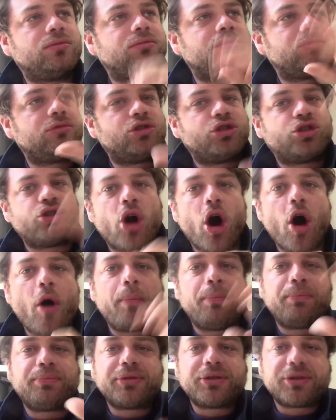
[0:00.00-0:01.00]

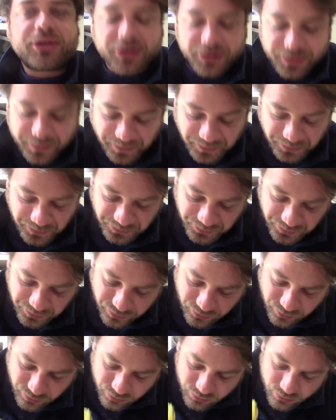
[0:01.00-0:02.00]
drops
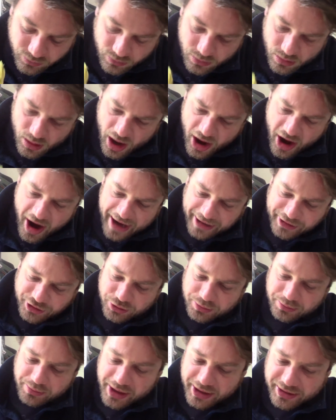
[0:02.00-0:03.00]

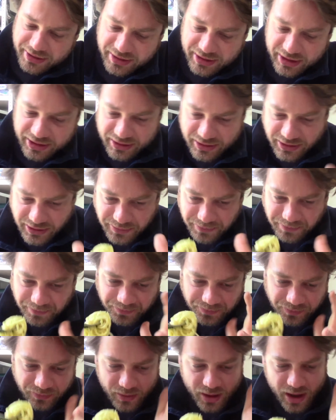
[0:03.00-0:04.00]
argument, and
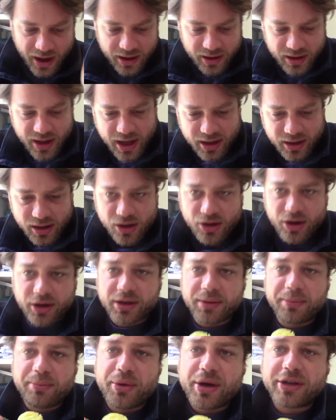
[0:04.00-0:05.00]
then the
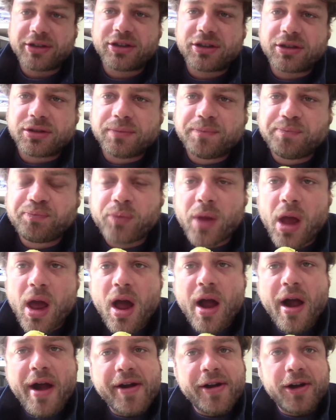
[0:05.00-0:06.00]
other person
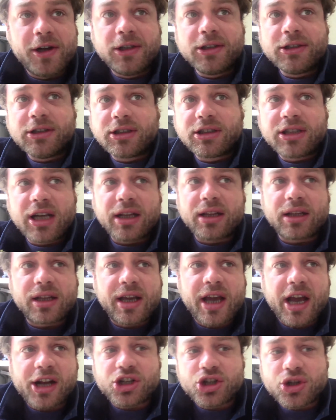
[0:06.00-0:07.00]
can
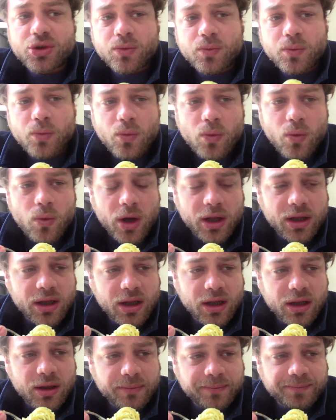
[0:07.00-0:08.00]
catch what
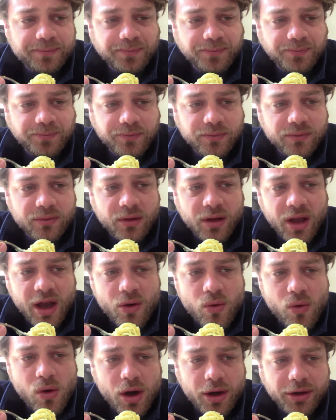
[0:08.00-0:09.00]
they
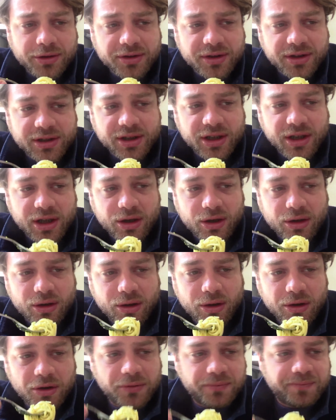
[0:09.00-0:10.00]
want,
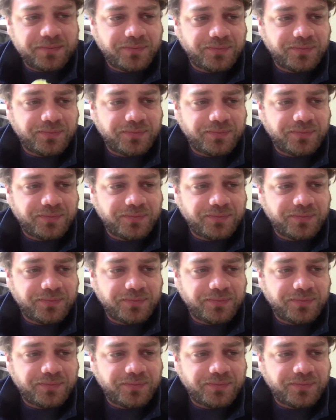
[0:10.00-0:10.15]
or